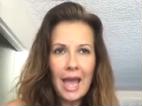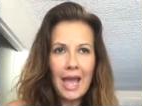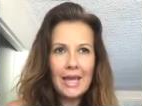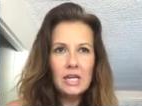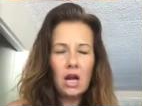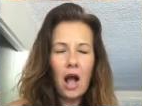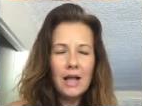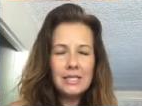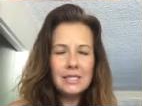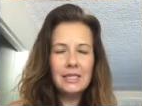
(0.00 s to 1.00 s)
and
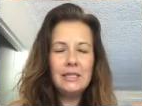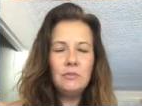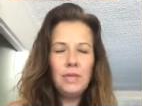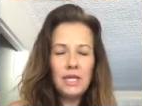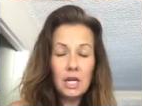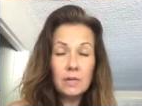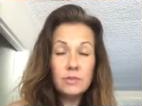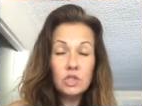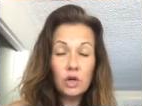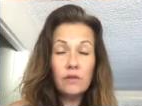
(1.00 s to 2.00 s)
constantly be an
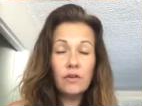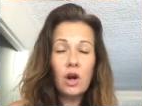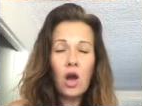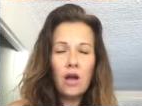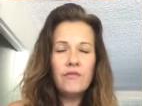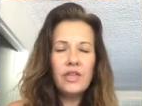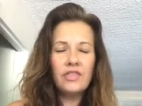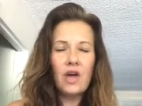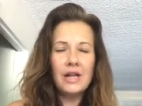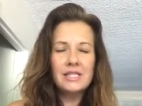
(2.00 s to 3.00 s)
observer of the
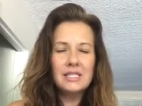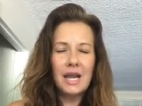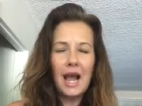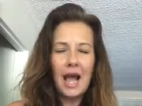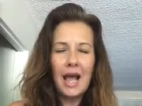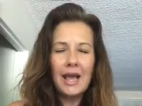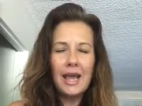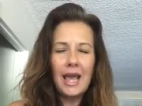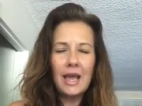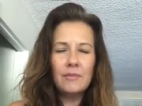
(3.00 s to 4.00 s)
thoughts that
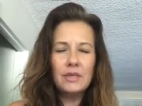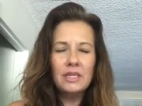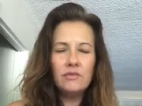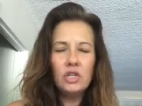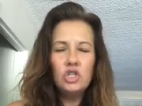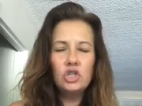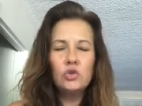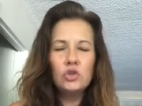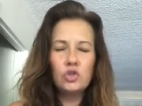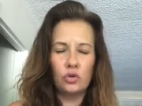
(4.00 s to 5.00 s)
I am giving
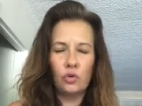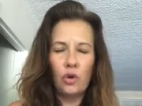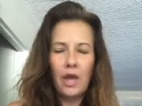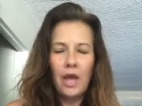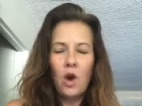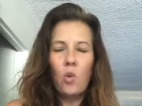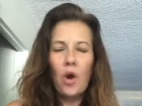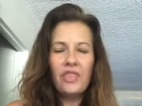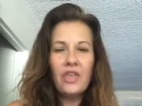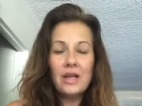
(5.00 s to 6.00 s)
juice to.
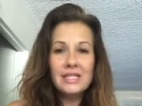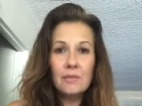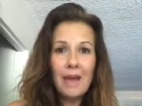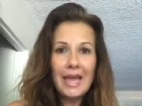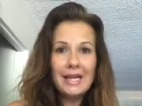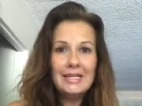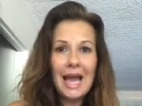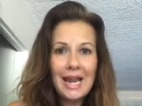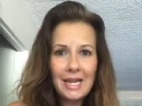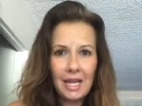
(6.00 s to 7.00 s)
What thoughts am I
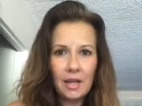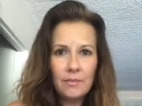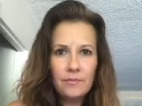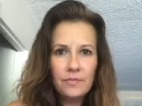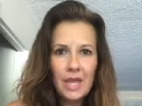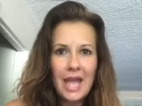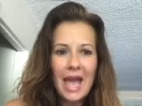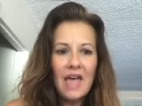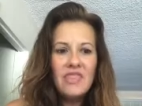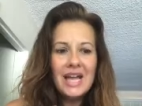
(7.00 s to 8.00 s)
igniting?
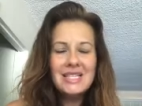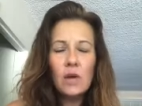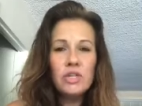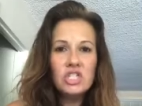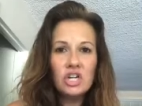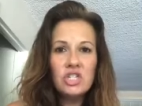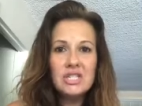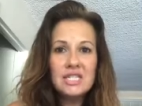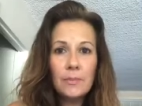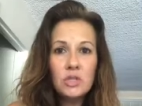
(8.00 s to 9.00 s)
And that's how we start to
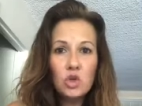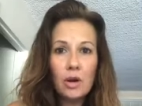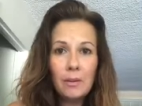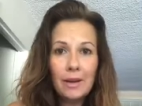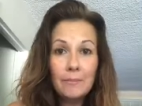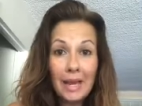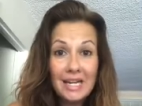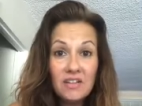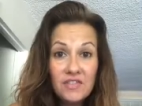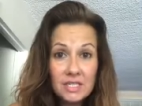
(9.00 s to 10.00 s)
step into our
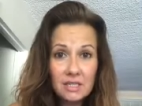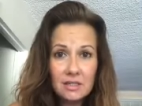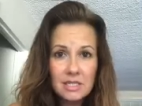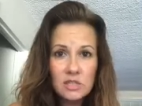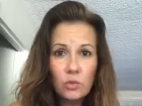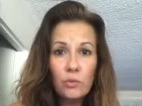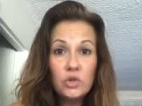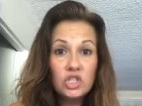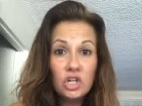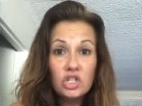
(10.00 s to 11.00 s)
magnificence, is when we
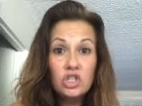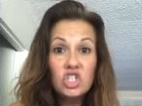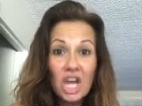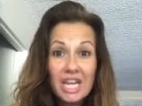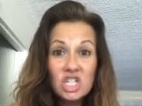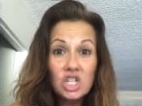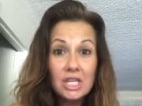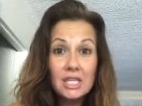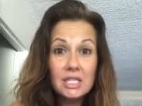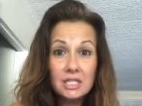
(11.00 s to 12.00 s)
start to change
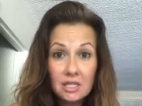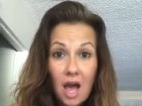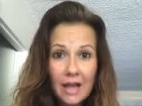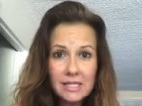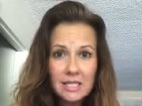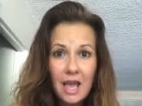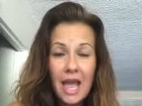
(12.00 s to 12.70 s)
these thoughts